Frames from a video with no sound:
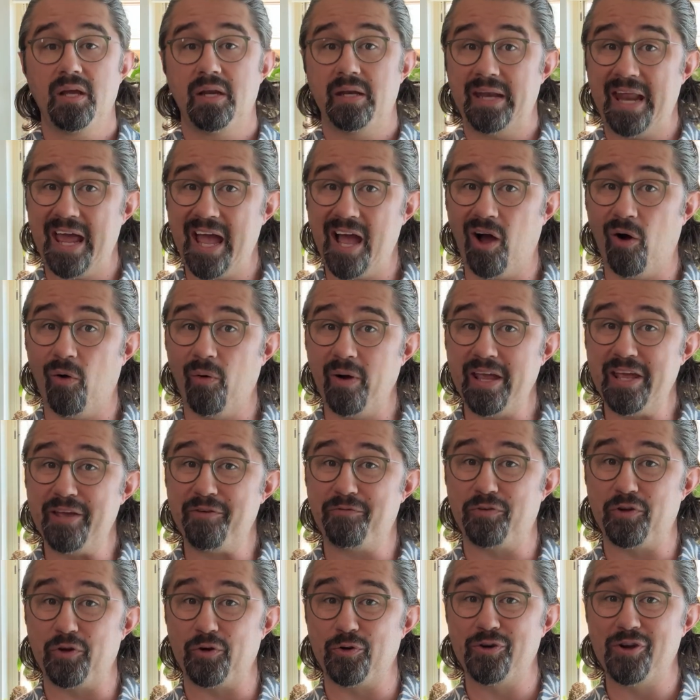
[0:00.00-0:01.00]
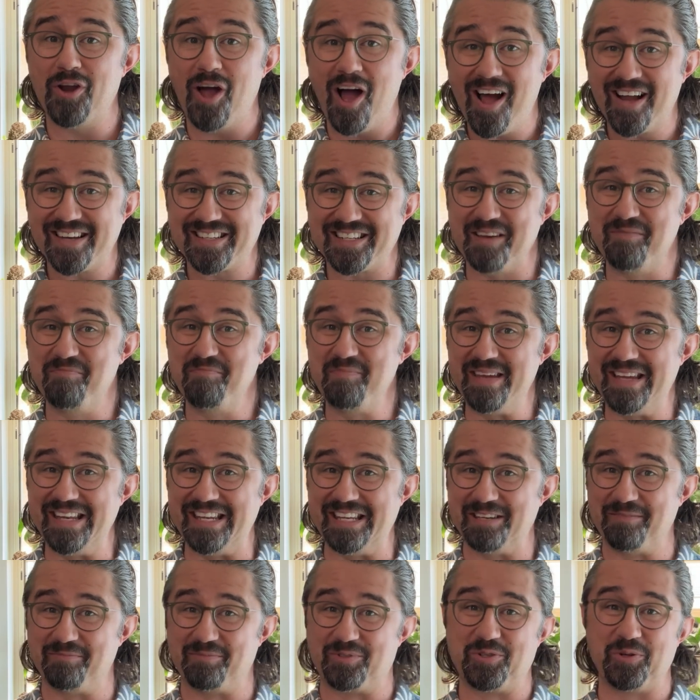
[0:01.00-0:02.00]
Now, if you're not a
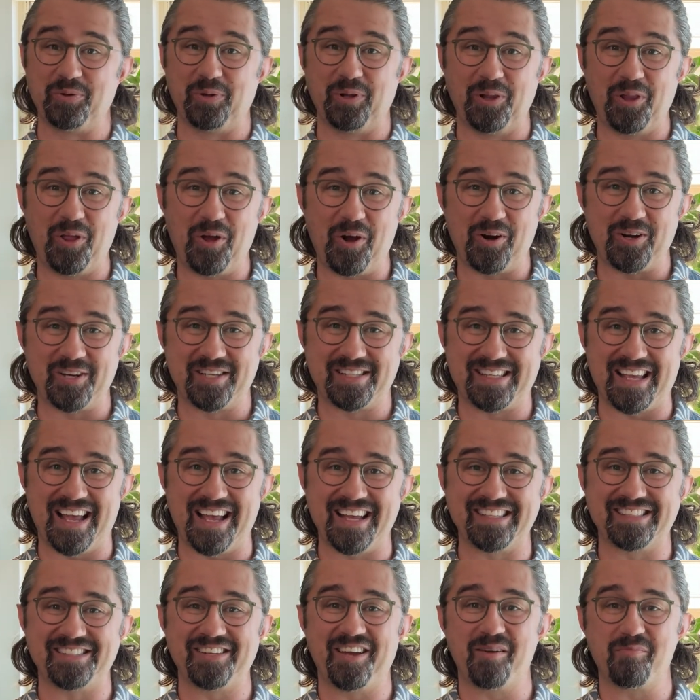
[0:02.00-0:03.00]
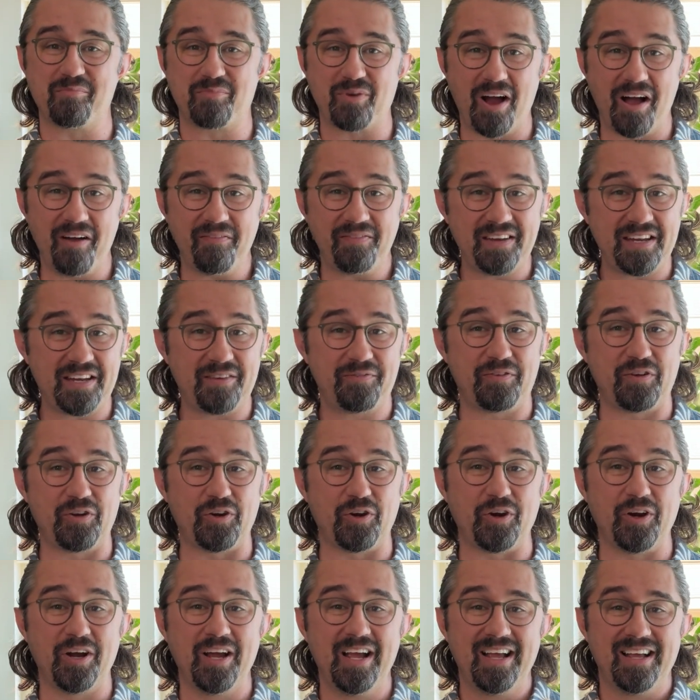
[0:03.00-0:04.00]
medium to a large size nonprofit, if
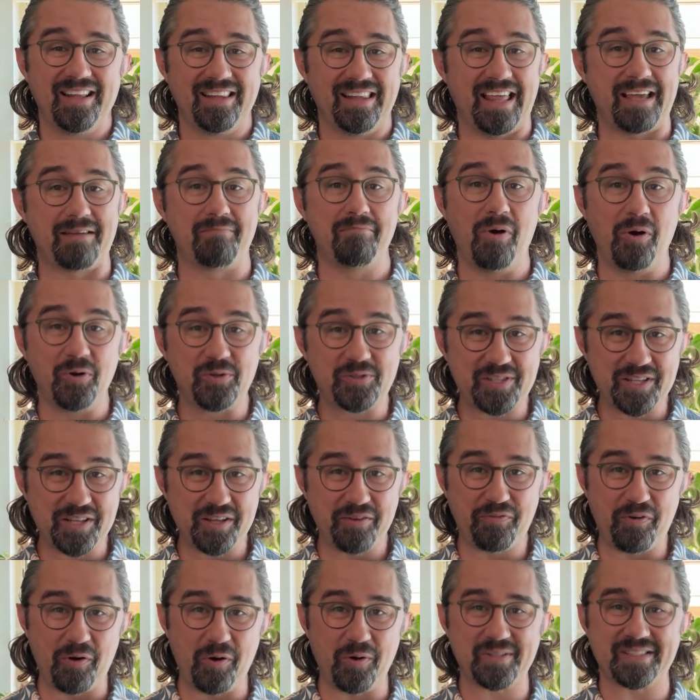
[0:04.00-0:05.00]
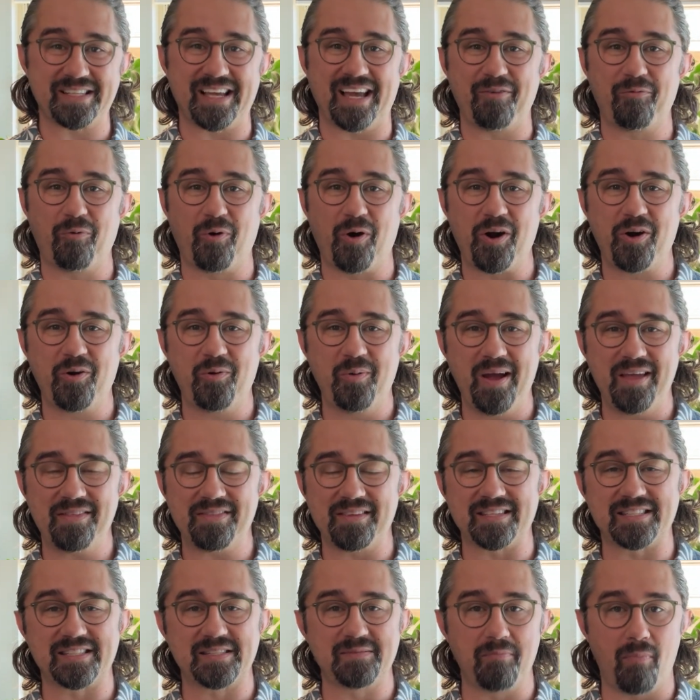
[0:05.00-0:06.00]
you're like most of the folks I work with,
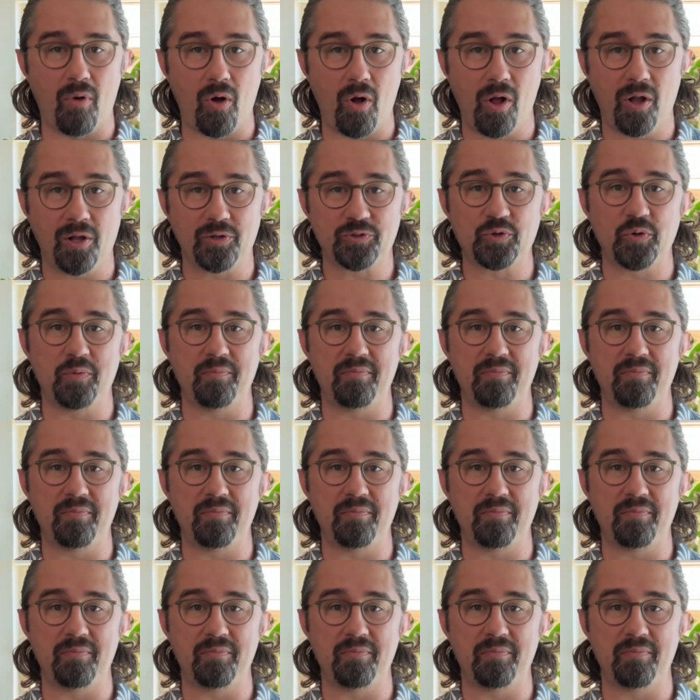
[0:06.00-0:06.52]
a small to a